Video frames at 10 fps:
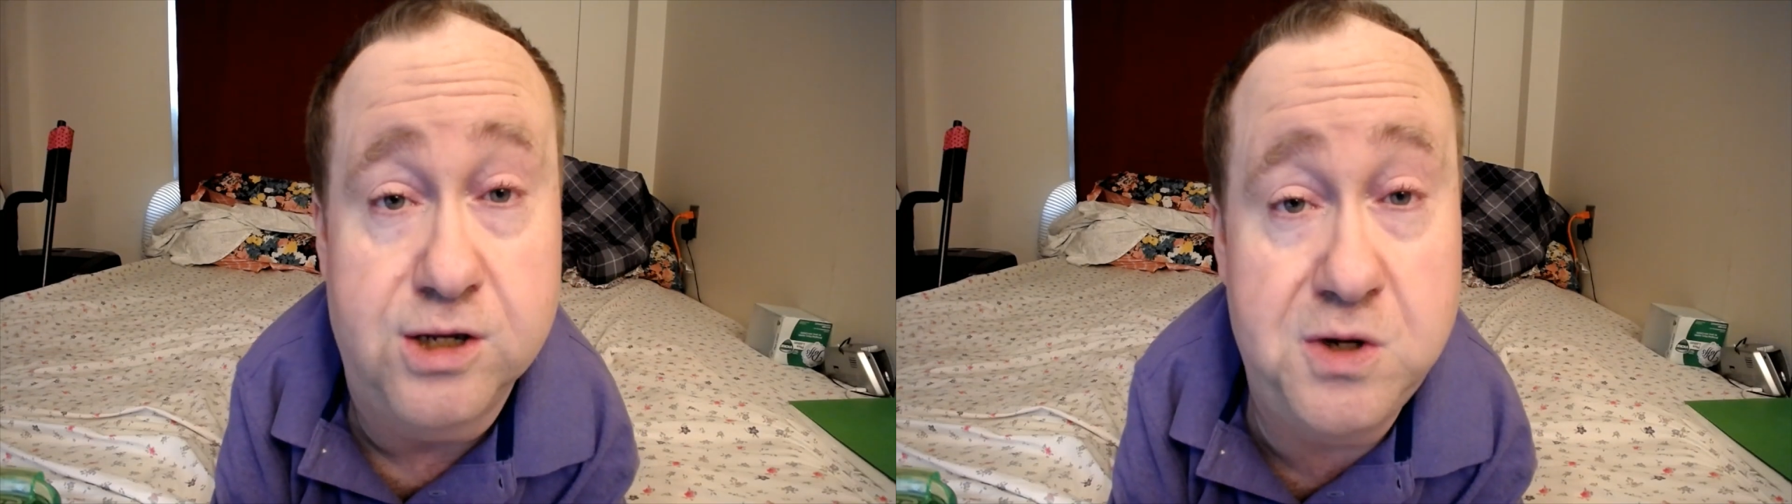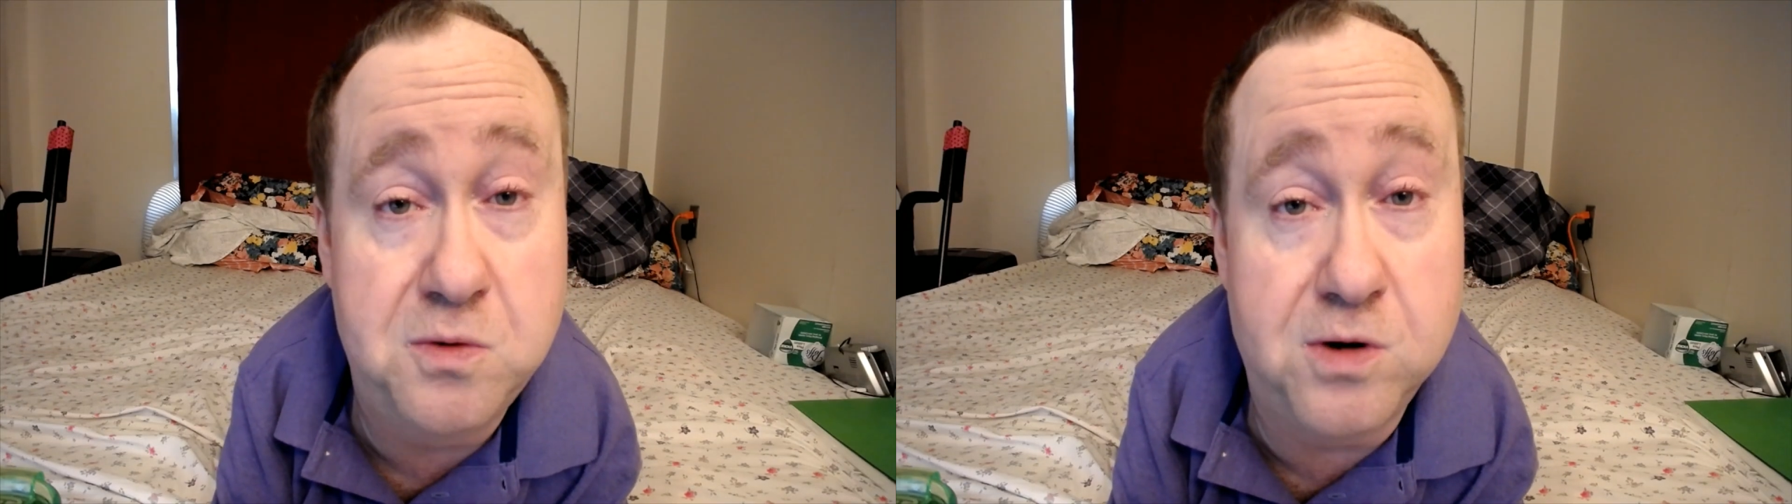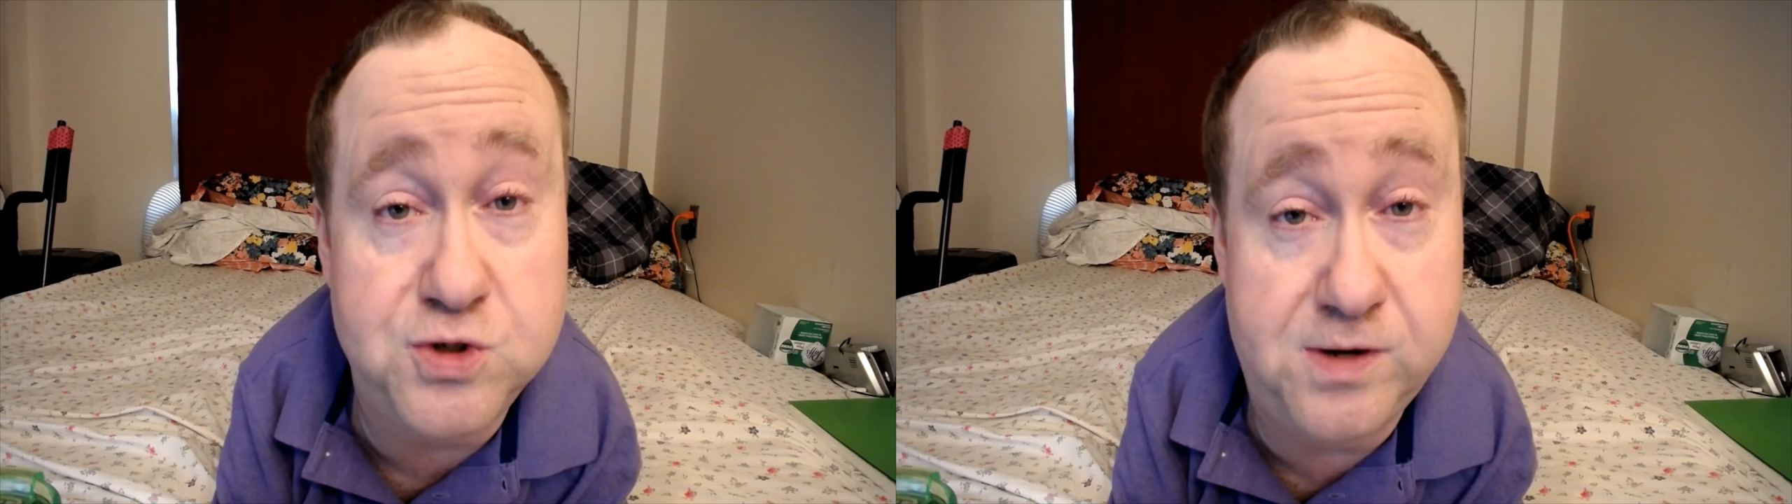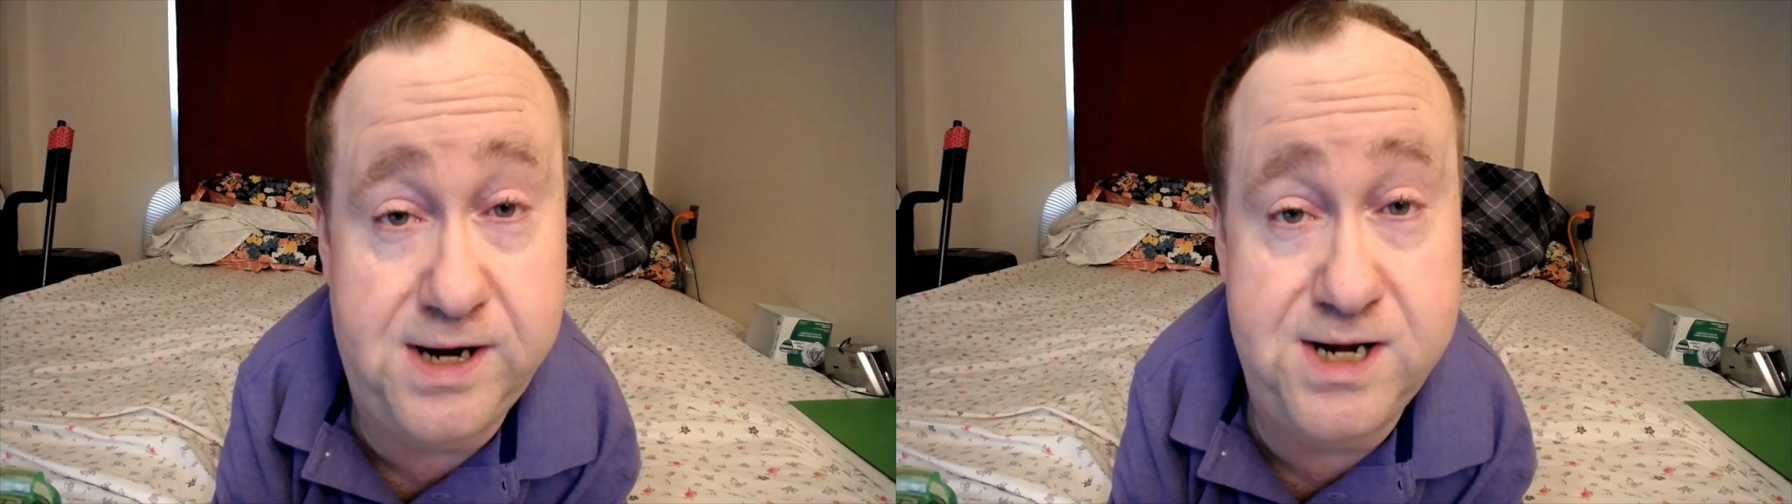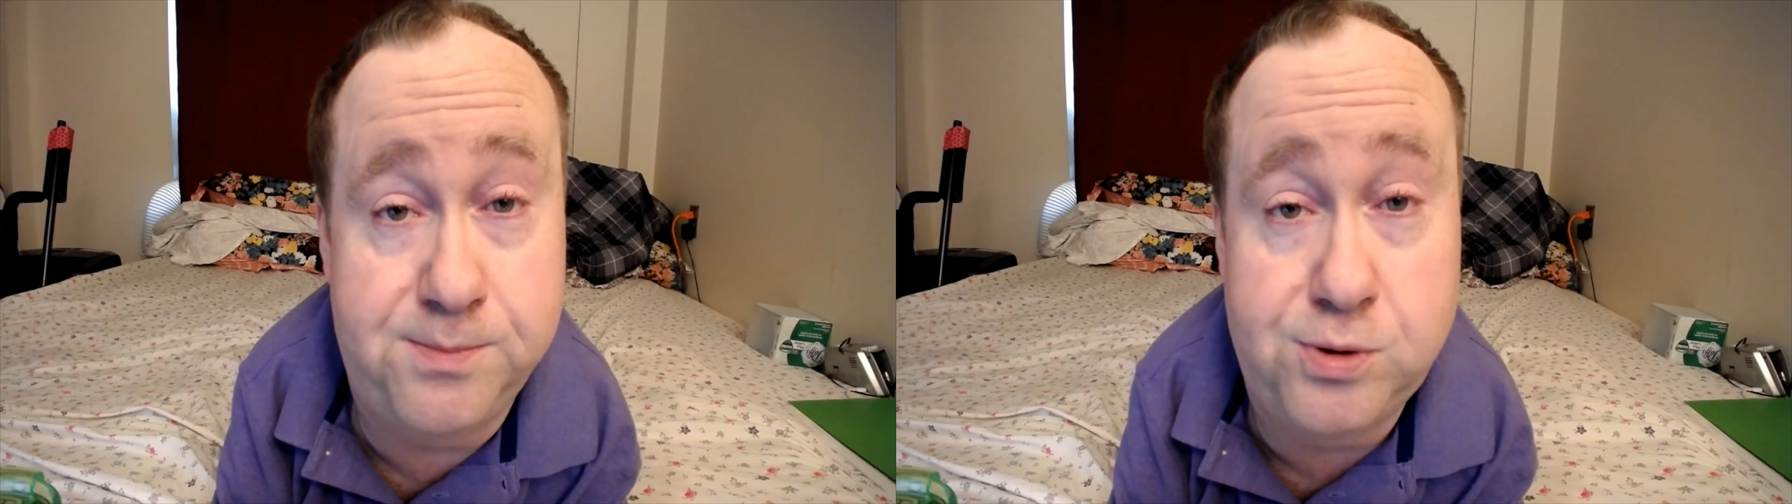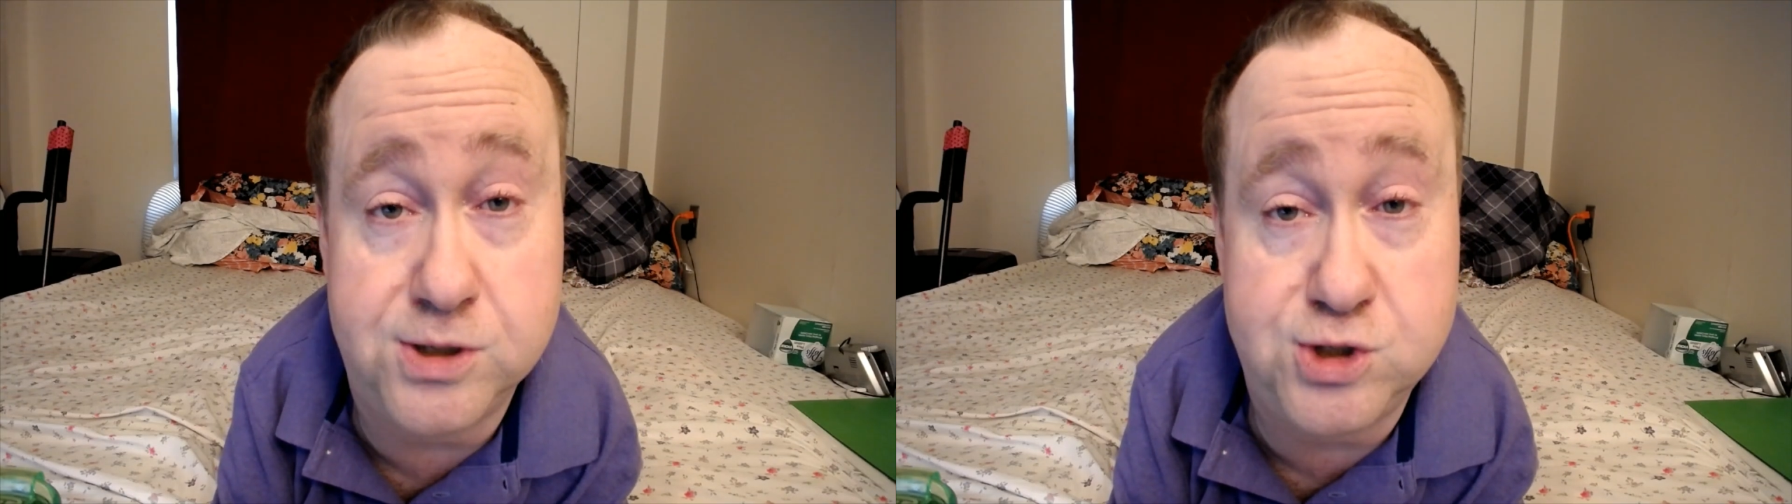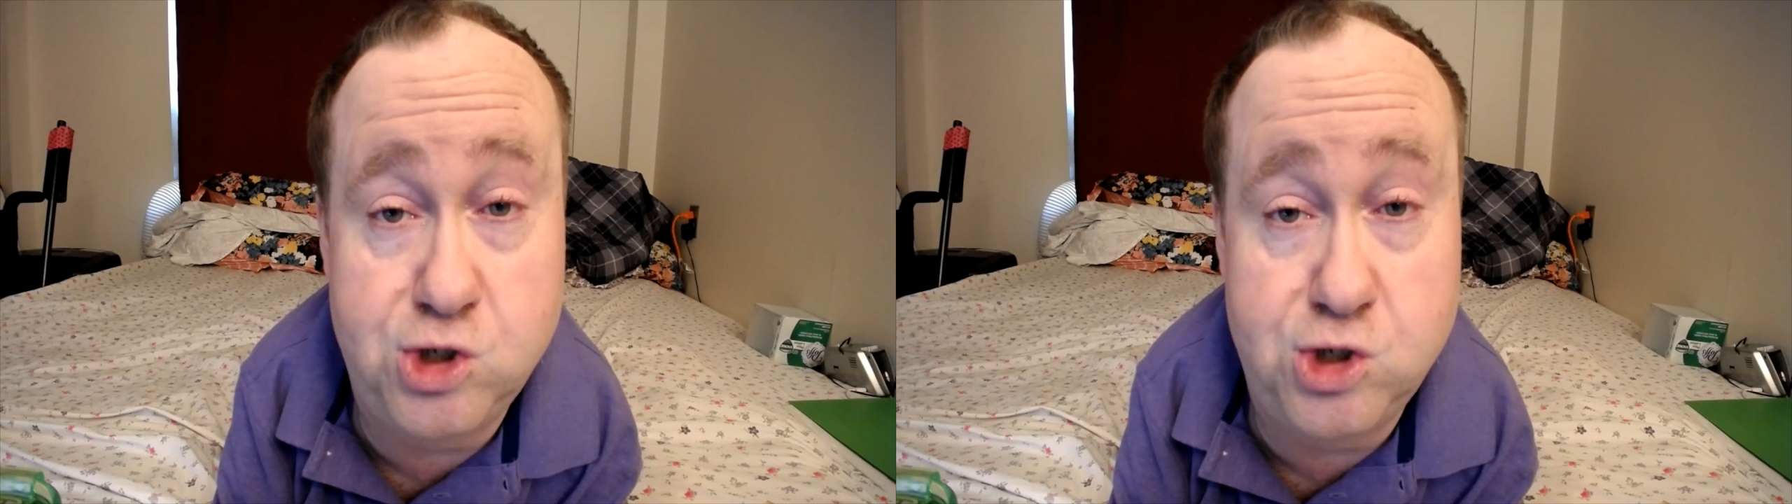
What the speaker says: you are trying to put